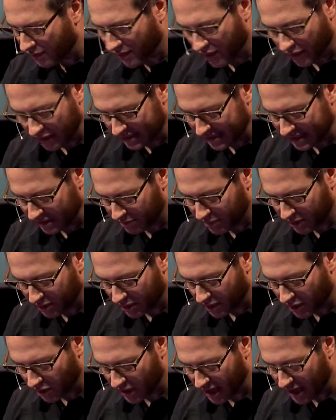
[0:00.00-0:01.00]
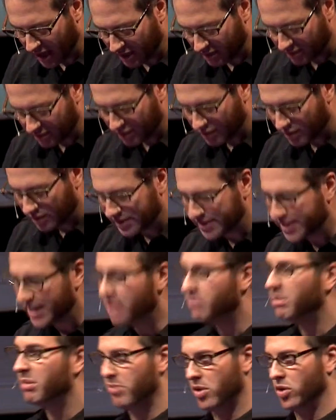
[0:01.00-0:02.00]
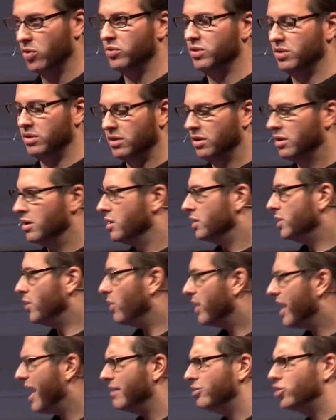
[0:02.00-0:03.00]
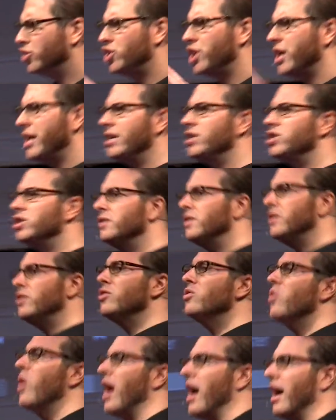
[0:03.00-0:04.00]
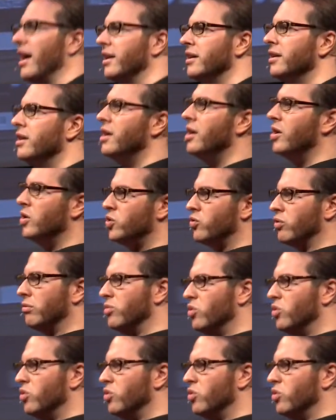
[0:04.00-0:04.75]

Very simple, okay? Cinema mode. So again, changing the UI to